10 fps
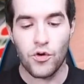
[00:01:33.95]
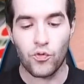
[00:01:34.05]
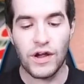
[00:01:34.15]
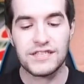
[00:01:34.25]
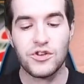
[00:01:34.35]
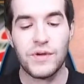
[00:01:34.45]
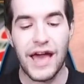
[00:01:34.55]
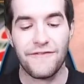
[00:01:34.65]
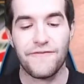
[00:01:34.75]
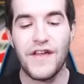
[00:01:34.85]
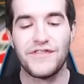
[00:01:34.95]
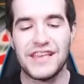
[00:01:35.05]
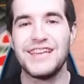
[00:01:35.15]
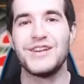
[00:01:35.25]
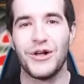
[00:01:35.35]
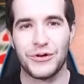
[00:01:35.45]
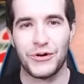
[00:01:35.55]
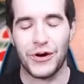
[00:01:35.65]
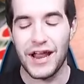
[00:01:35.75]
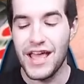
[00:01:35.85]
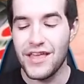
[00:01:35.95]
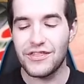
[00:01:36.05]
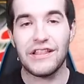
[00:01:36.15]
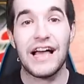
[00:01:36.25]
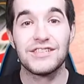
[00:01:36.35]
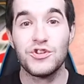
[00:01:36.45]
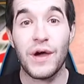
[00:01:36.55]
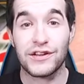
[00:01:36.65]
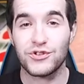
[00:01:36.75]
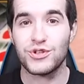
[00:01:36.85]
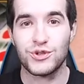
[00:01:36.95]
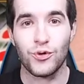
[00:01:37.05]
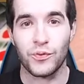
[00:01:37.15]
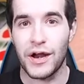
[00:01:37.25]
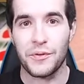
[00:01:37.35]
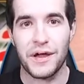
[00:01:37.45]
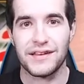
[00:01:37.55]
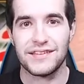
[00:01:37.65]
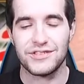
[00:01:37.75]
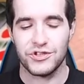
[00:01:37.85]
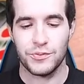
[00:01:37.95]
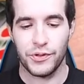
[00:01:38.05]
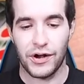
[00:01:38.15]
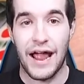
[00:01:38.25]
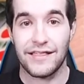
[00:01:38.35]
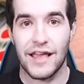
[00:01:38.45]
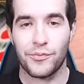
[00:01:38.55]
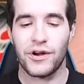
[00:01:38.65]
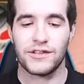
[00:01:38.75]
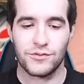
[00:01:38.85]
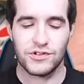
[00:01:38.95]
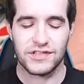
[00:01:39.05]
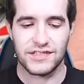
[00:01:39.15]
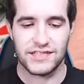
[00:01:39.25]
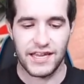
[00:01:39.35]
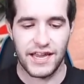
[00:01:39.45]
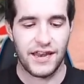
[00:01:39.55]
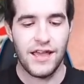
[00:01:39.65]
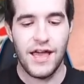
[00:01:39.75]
Rescue Cat, fifteen dollar card. The last two actually sold right away on T C G Player at that price, which is insane.